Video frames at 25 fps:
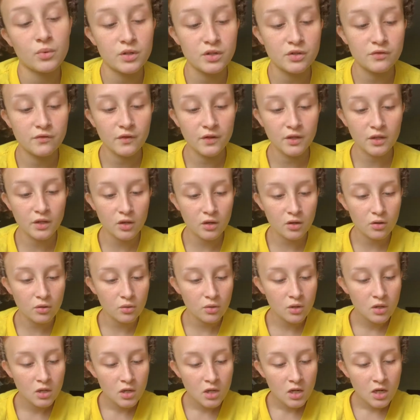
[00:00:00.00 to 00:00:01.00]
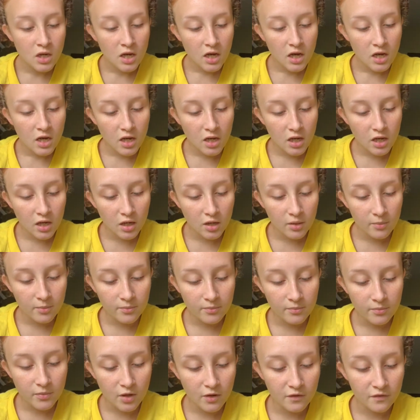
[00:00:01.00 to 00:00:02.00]
wish video
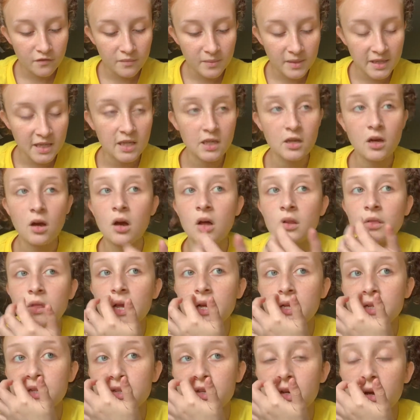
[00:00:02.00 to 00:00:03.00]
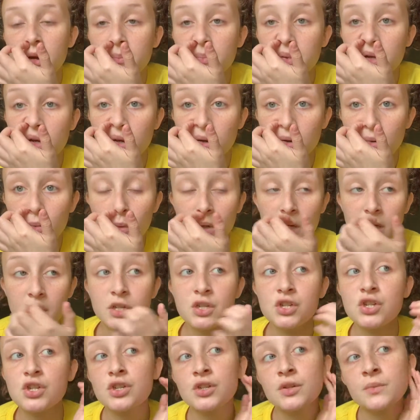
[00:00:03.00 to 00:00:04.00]
of me online shopping on
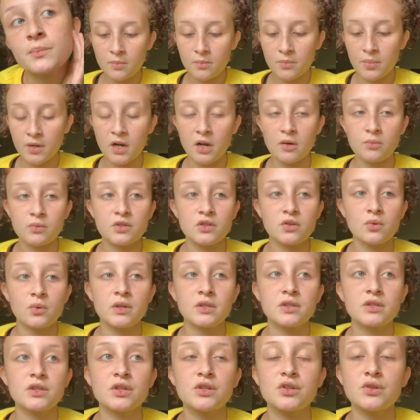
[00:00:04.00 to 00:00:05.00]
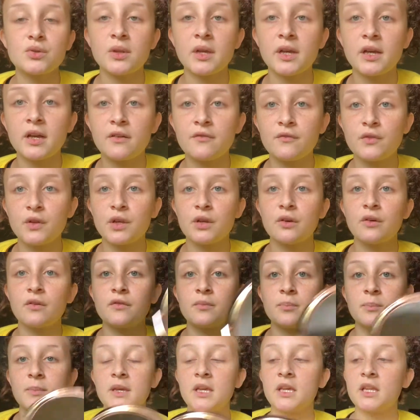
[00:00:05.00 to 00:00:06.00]
Wish. But I was going to do like a video
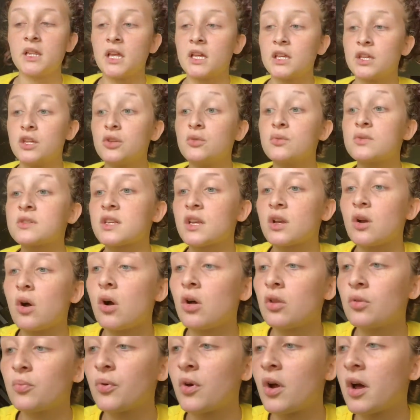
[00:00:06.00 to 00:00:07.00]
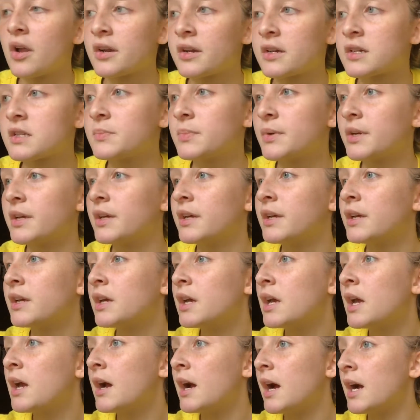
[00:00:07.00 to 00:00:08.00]
of me like using all the products, but
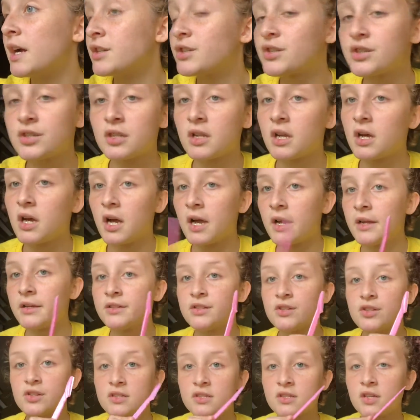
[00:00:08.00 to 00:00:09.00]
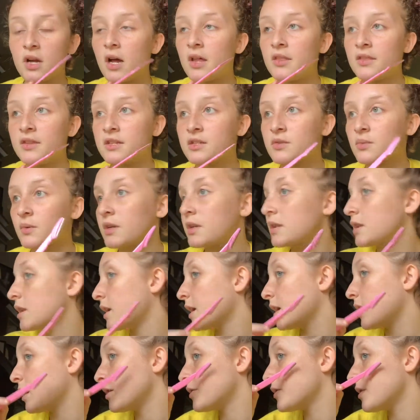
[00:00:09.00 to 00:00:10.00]
I just got this one and
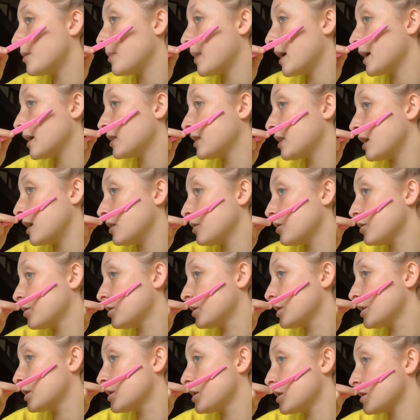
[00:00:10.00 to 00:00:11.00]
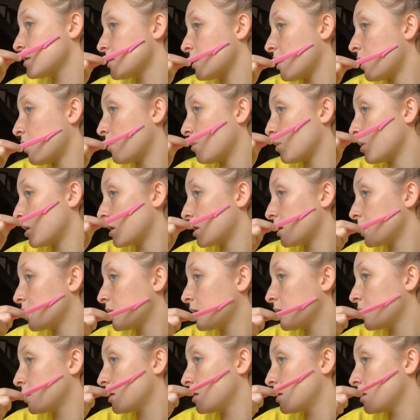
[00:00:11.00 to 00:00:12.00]
then I got the mic that literally does not
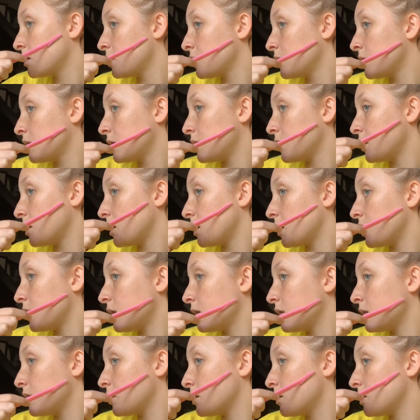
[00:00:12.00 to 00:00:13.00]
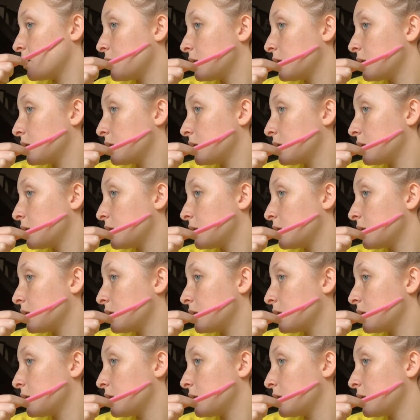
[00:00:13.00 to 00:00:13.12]
work. And